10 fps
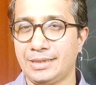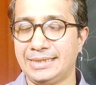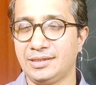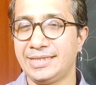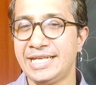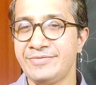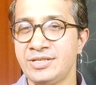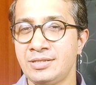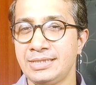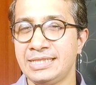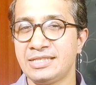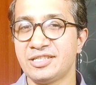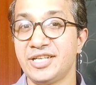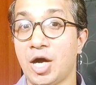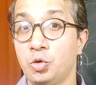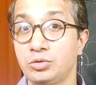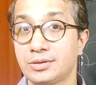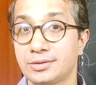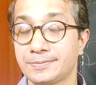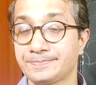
And the keyword is doubt.